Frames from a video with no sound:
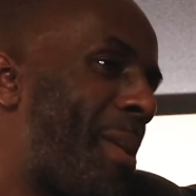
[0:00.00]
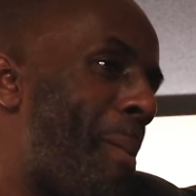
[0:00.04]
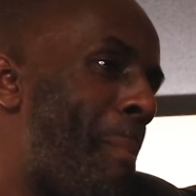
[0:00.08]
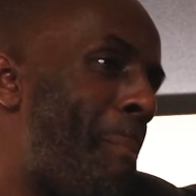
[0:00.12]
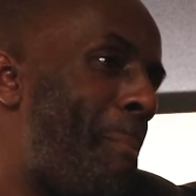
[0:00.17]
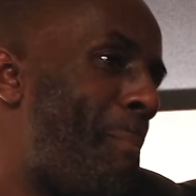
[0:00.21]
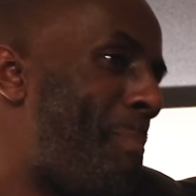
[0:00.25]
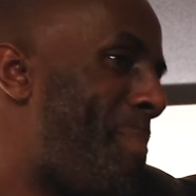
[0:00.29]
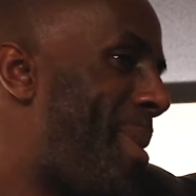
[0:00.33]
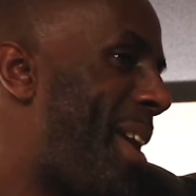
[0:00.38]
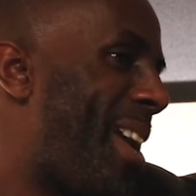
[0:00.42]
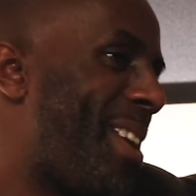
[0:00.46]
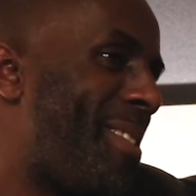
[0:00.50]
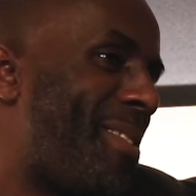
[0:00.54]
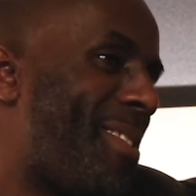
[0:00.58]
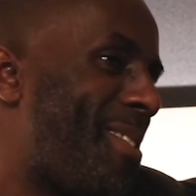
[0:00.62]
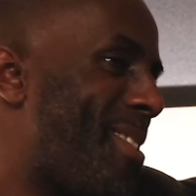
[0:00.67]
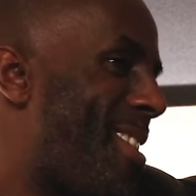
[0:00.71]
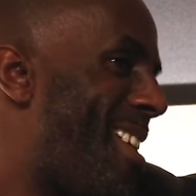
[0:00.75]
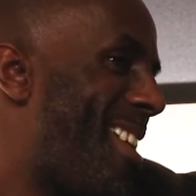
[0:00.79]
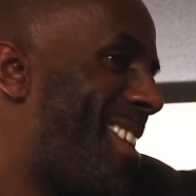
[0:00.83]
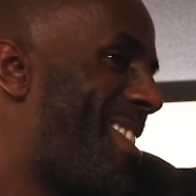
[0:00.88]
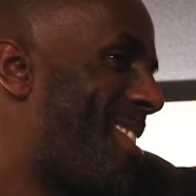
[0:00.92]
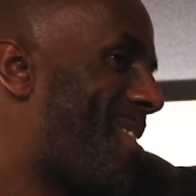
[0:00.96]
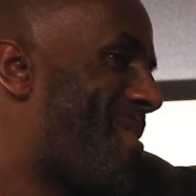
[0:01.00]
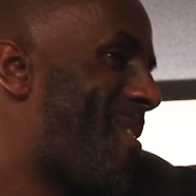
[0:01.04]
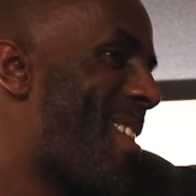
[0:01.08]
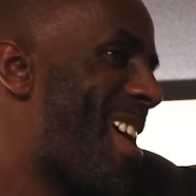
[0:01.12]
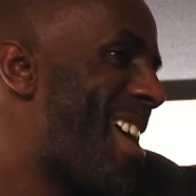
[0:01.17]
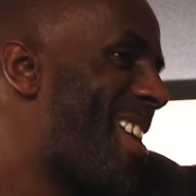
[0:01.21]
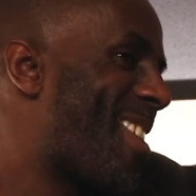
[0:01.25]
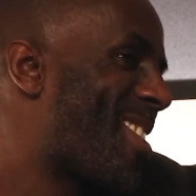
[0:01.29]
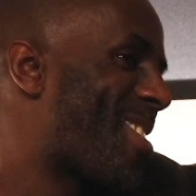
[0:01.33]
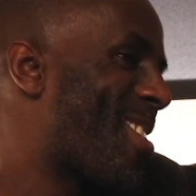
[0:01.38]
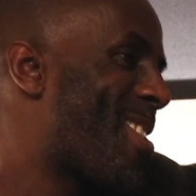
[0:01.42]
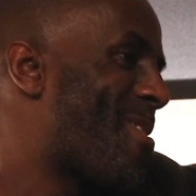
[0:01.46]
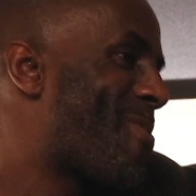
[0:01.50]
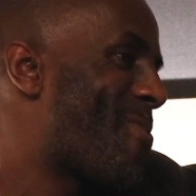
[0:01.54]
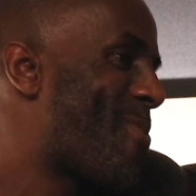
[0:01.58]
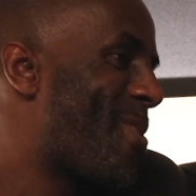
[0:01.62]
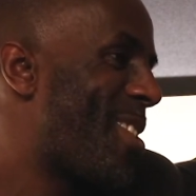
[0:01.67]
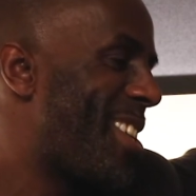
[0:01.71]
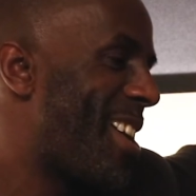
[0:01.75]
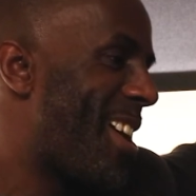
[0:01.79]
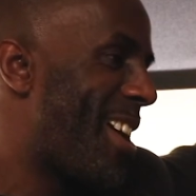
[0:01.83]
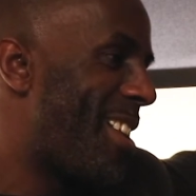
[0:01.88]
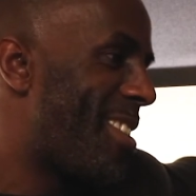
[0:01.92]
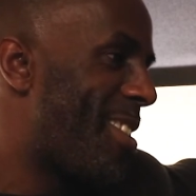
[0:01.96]
a big dirty square
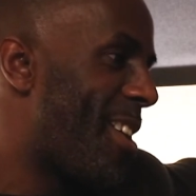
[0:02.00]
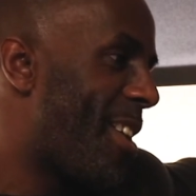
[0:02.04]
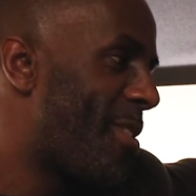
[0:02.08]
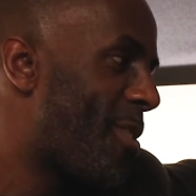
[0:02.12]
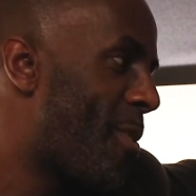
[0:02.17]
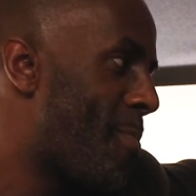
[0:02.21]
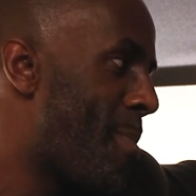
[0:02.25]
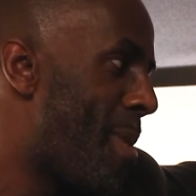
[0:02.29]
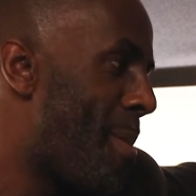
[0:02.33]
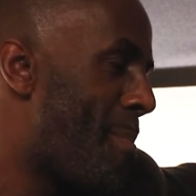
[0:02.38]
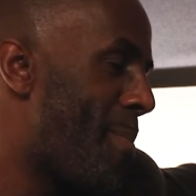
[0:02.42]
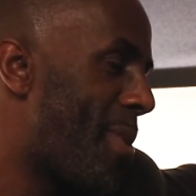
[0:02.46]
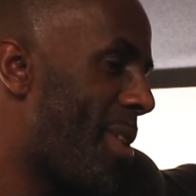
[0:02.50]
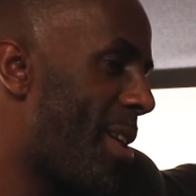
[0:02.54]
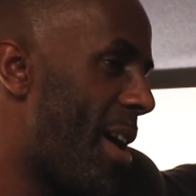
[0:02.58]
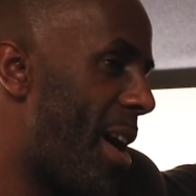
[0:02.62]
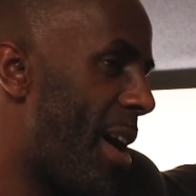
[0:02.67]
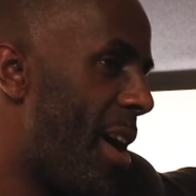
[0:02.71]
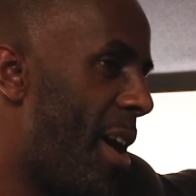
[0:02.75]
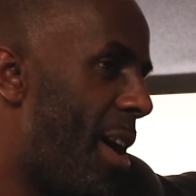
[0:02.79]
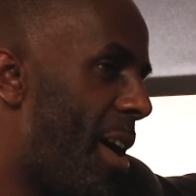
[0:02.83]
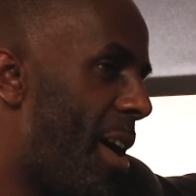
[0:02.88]
sovereign, yeah. And I remember like